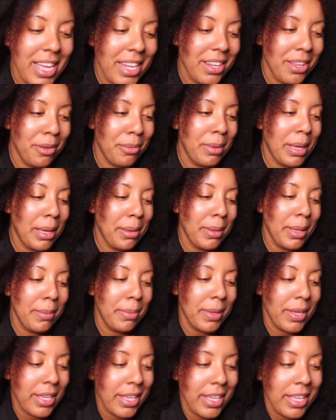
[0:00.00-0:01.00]
I know, baby.
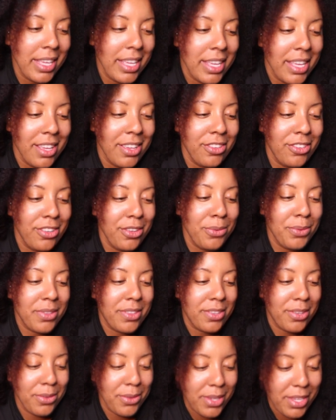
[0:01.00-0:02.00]
But she
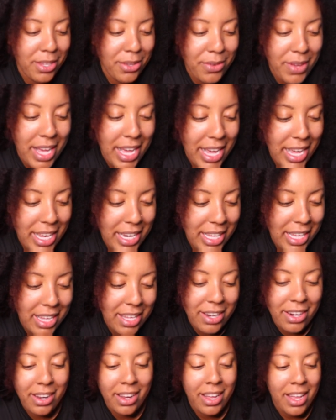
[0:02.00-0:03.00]
was too cute. I had to
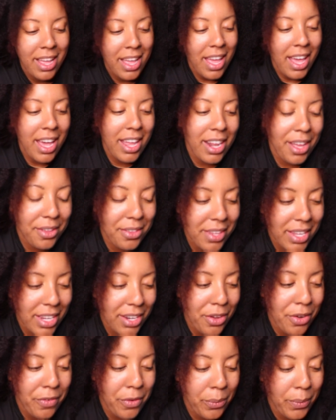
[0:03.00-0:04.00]
get her and I was
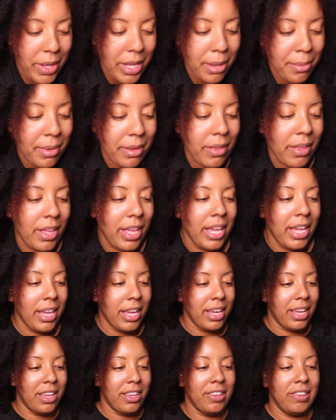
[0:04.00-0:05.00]
getting overwhelmed
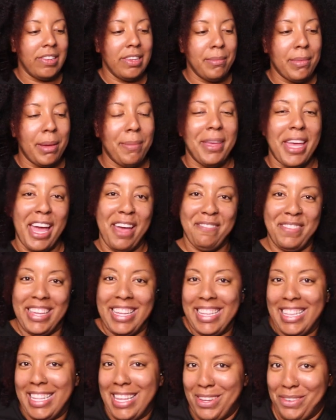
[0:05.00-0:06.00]
and she made me happy.
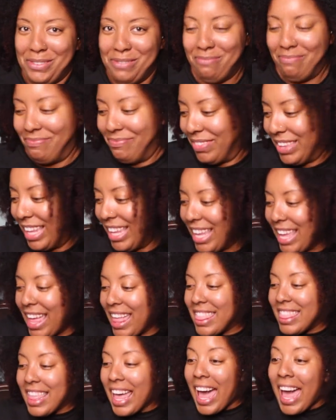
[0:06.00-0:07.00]
So
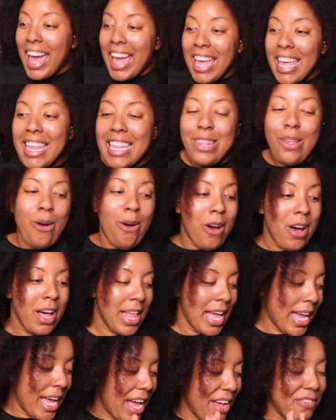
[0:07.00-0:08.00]
that is all
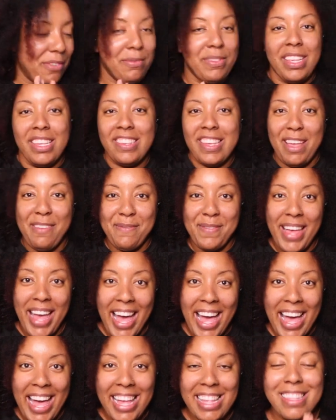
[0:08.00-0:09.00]
I got from TJ
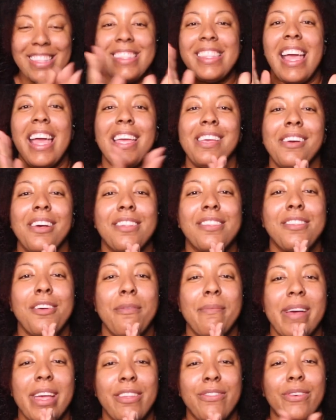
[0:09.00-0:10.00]
Maxx. Thank y'all
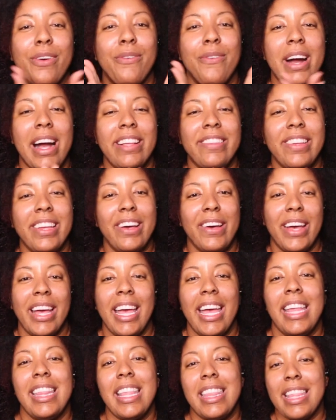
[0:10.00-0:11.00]
so much for watching. Go ahead
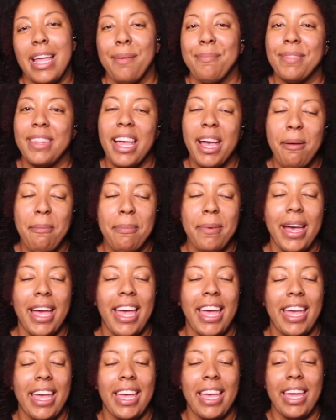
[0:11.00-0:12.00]
and hit the thumbs up
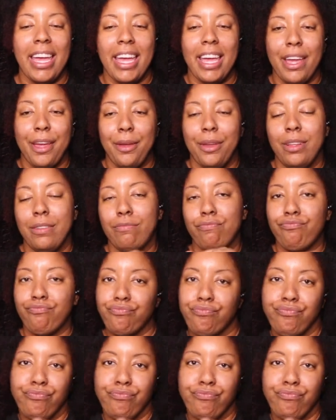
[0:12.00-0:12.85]
button.